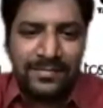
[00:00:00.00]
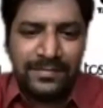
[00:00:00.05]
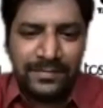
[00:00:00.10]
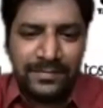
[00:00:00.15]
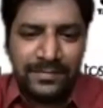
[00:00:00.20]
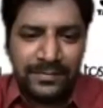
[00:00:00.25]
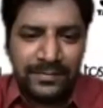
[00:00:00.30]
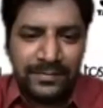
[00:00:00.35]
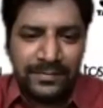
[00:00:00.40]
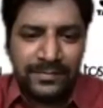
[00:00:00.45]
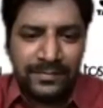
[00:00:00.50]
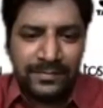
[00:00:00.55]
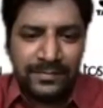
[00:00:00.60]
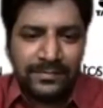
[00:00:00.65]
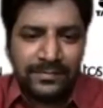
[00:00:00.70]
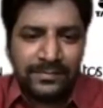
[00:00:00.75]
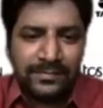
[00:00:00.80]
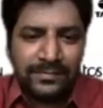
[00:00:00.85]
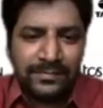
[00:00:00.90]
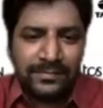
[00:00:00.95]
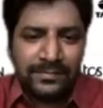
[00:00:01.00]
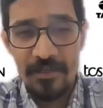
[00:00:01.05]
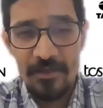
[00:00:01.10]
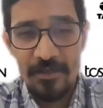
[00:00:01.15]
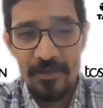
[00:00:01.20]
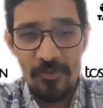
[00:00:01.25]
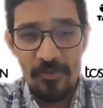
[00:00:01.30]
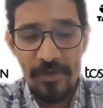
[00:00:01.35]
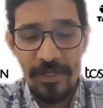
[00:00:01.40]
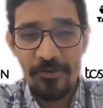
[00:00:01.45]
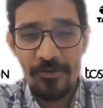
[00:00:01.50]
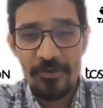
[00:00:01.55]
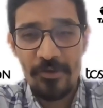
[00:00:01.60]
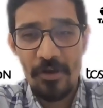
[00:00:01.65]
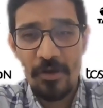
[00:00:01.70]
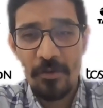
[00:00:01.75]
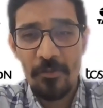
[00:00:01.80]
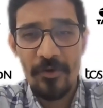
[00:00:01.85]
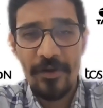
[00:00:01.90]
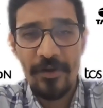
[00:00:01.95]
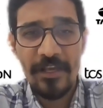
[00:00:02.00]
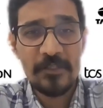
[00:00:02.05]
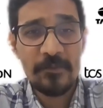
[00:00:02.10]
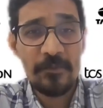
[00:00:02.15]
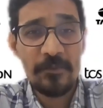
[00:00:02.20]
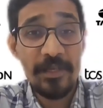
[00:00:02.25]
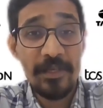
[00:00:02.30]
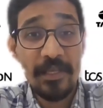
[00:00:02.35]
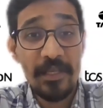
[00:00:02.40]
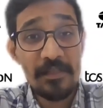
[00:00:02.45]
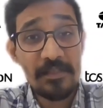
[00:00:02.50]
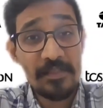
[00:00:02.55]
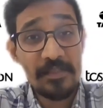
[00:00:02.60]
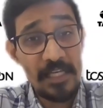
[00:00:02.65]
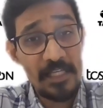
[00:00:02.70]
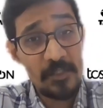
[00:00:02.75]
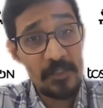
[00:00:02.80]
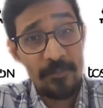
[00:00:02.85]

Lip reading: See, try to understand. When you talk about experience,